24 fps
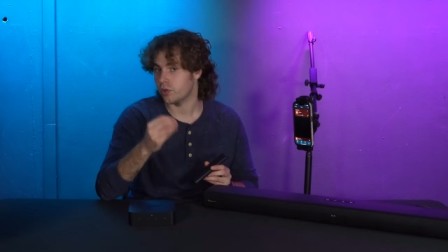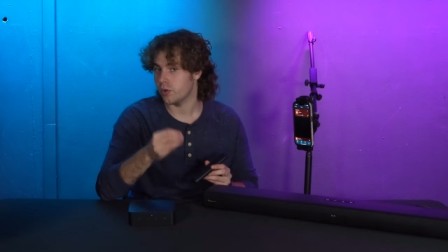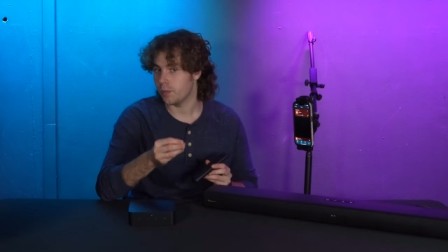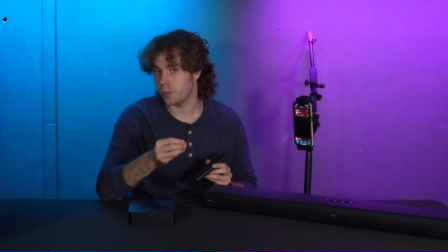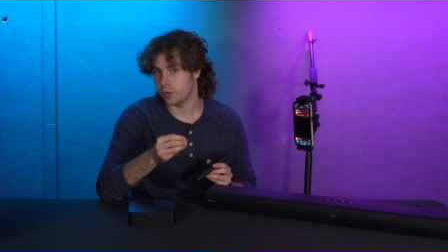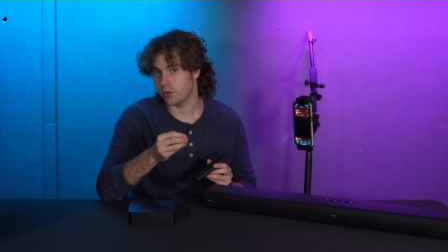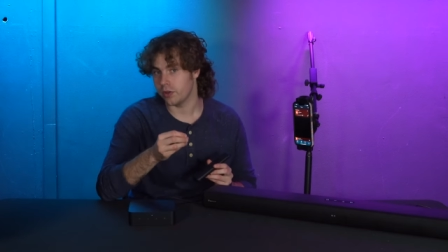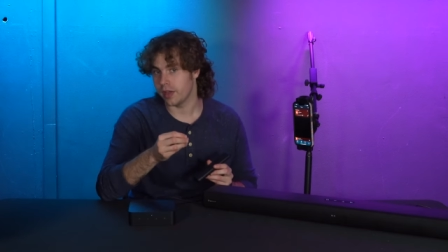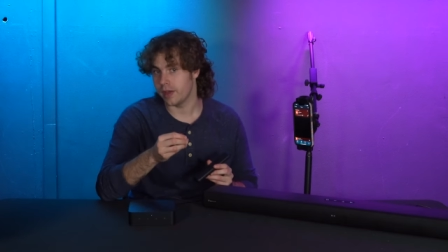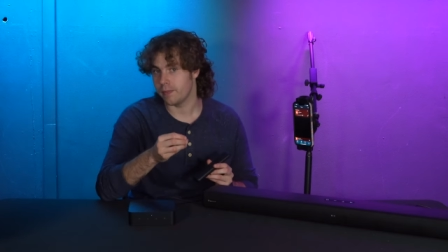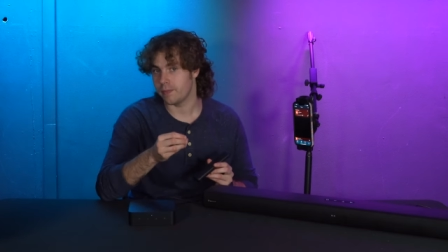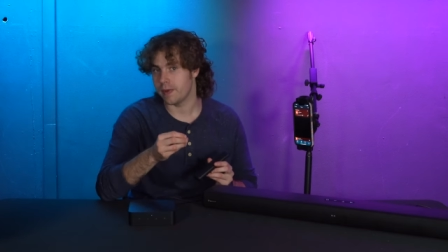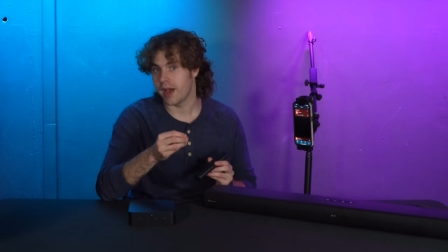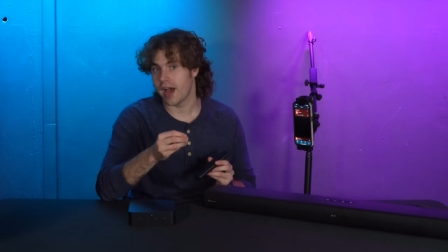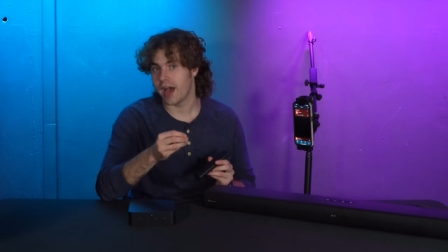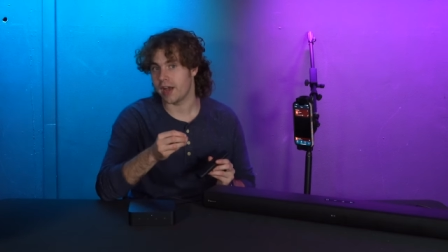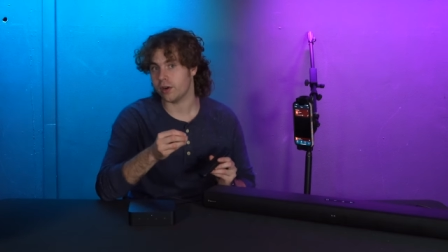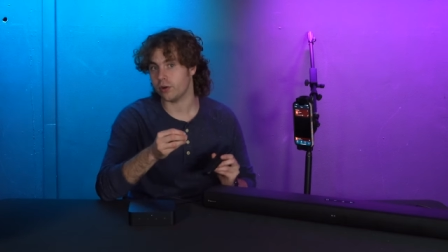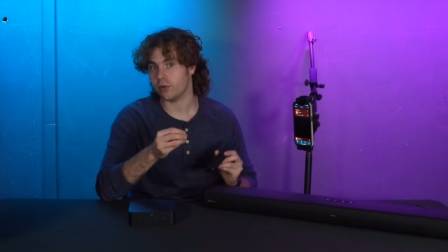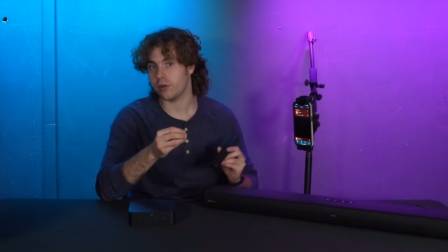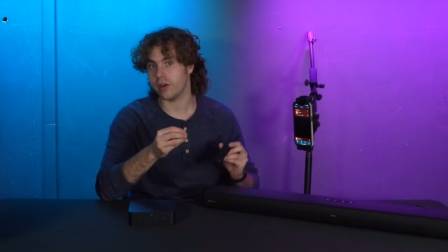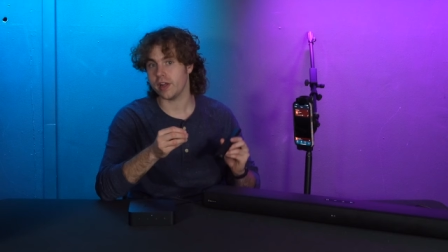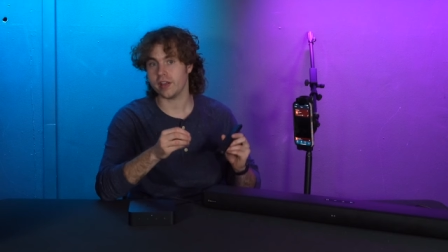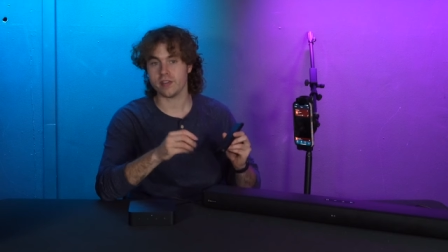AAA
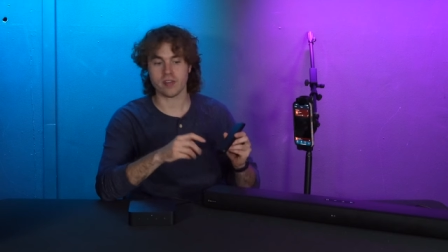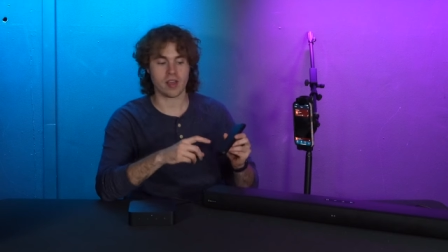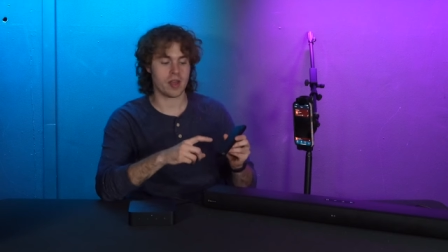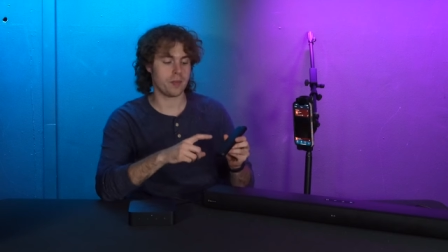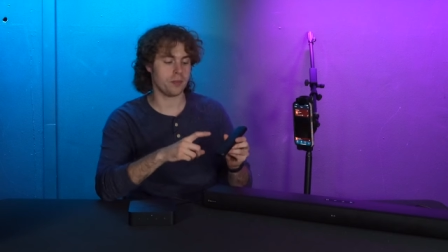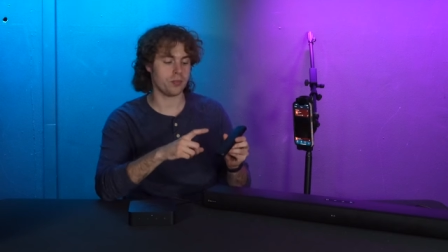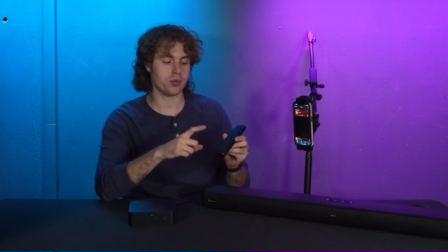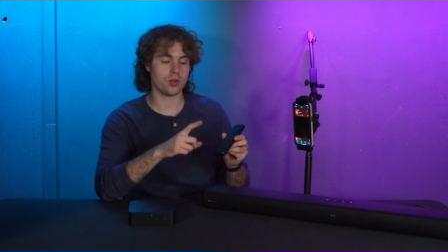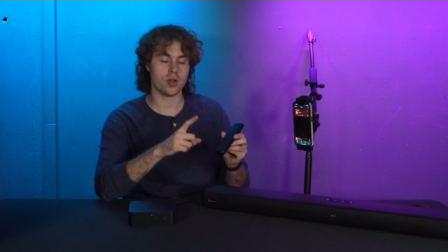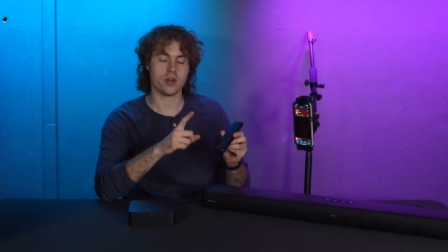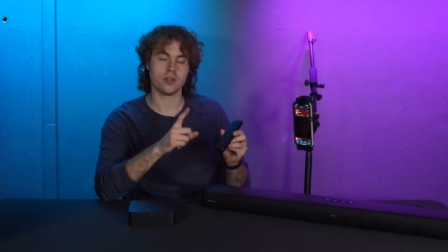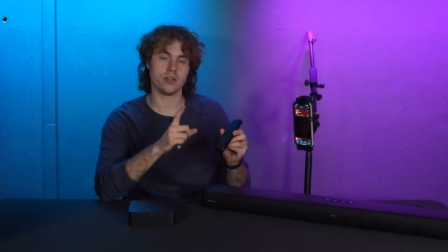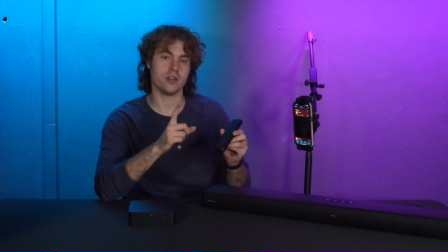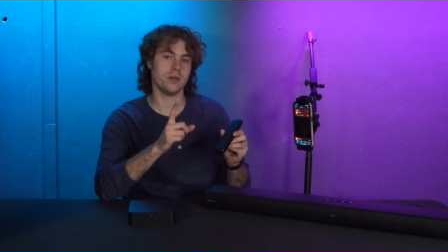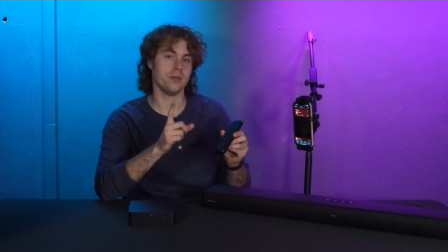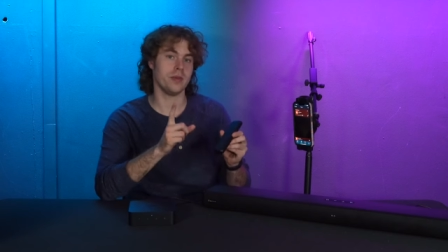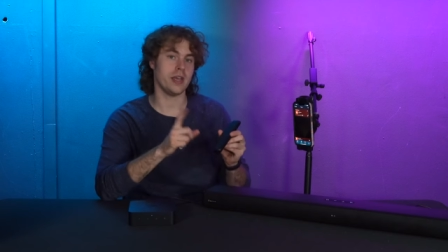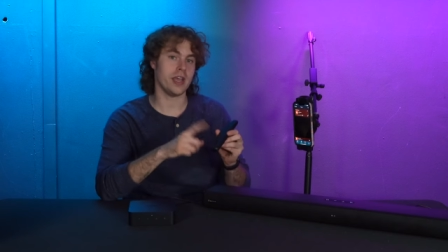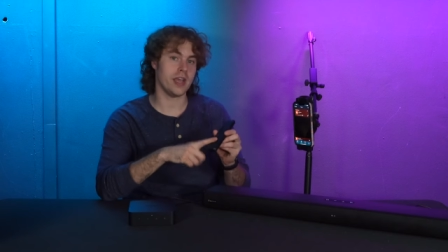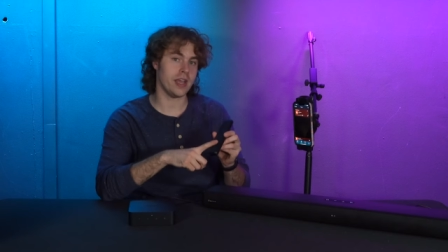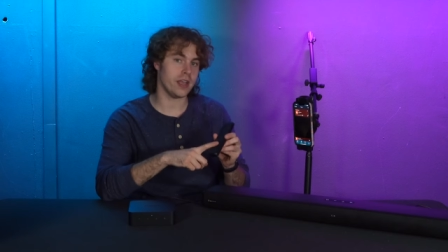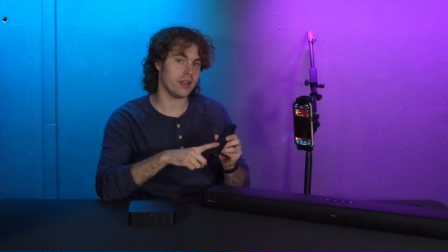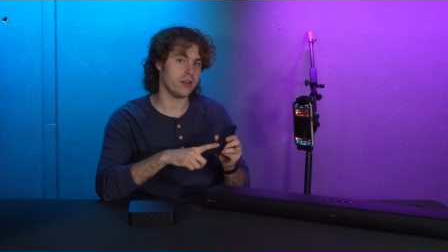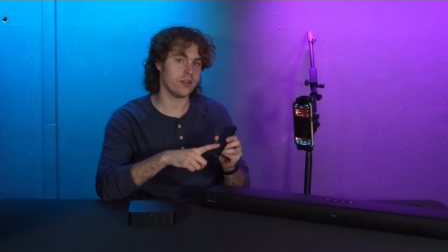batteries and plug
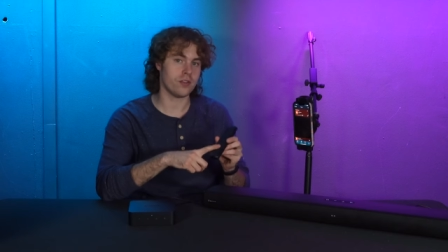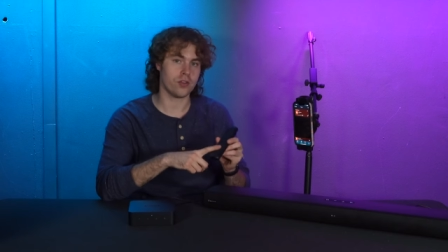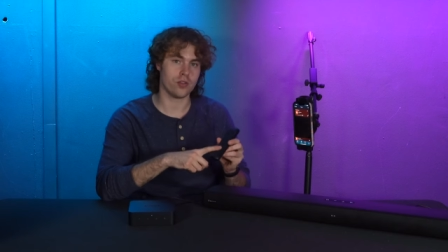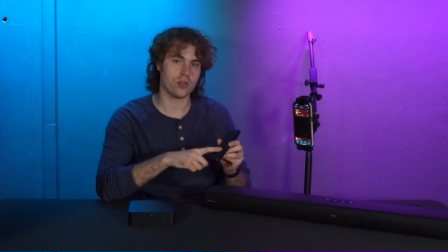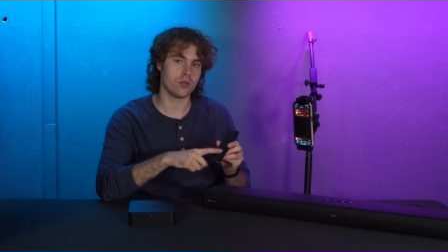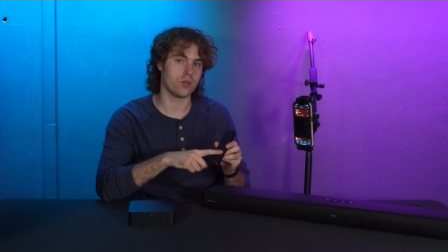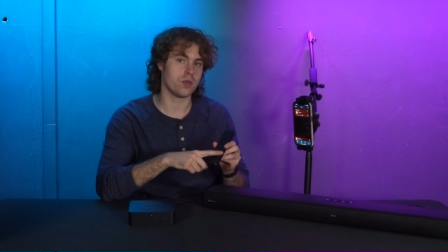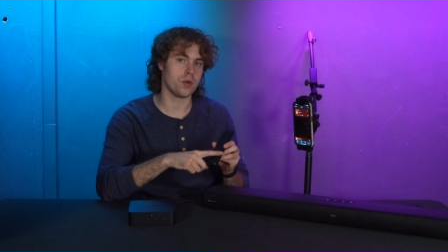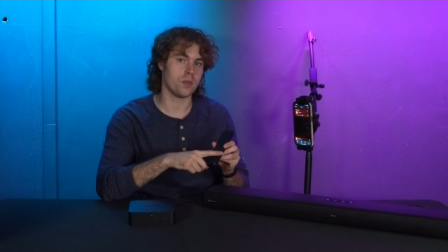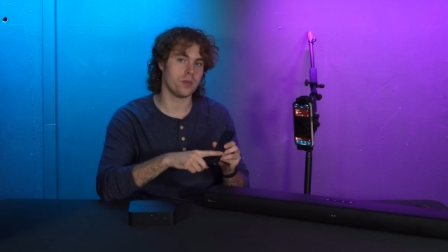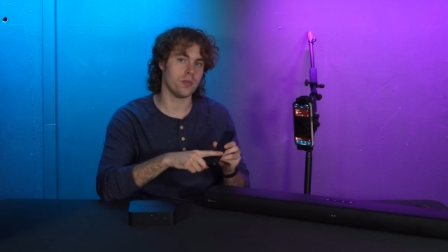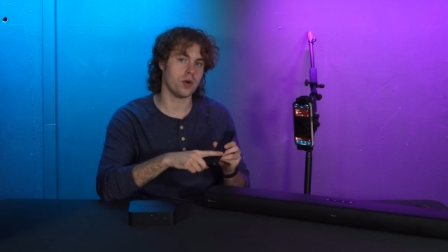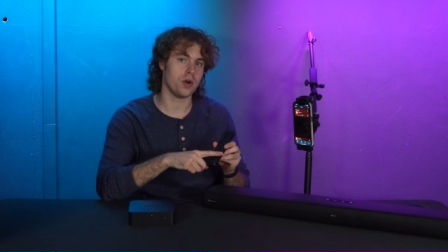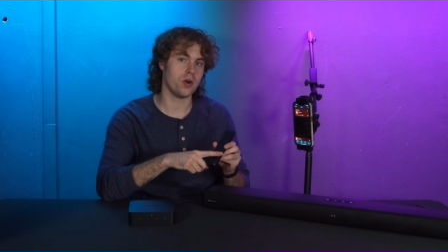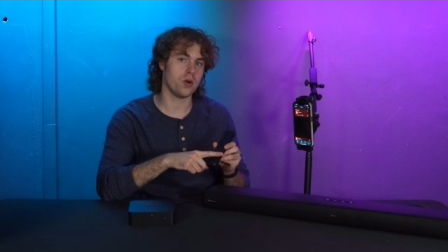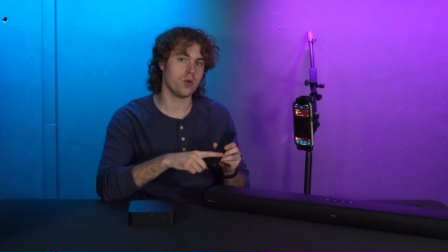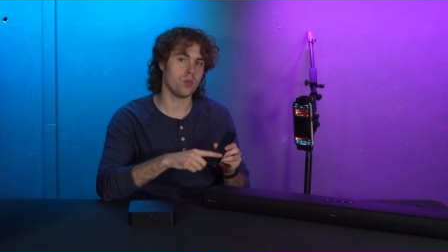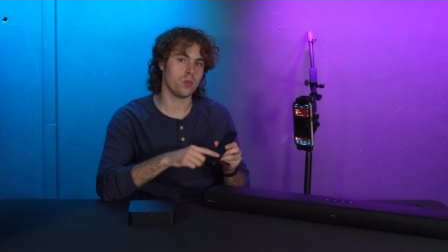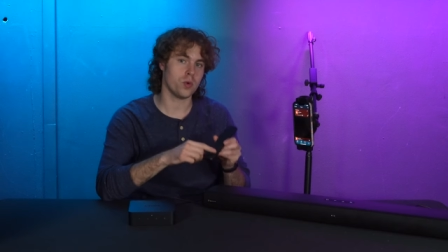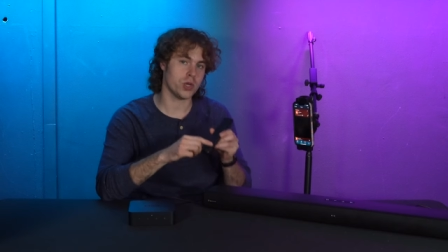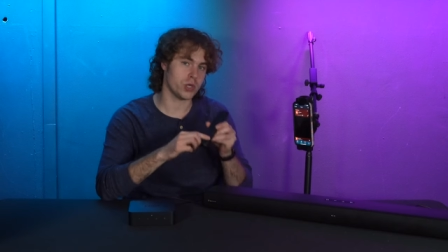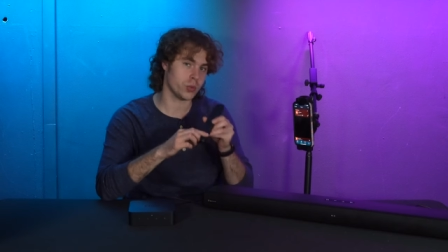them into the remote,